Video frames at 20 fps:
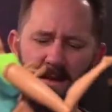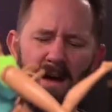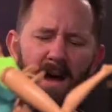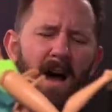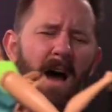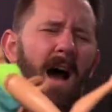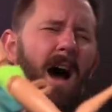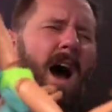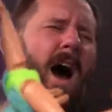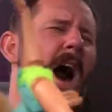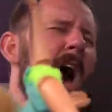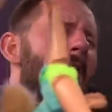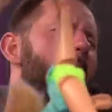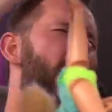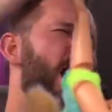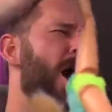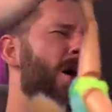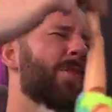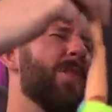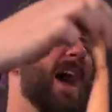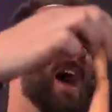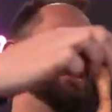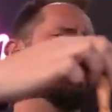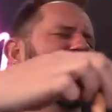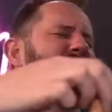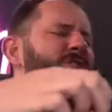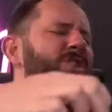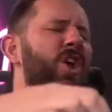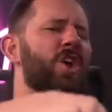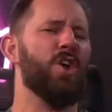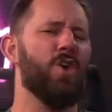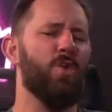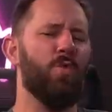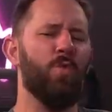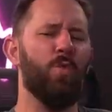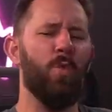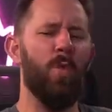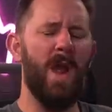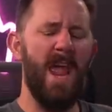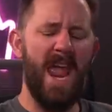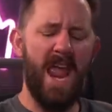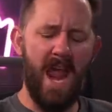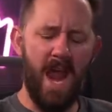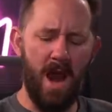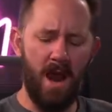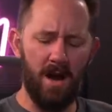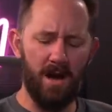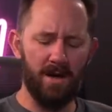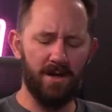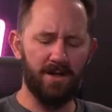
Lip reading: Oh, that's too weird,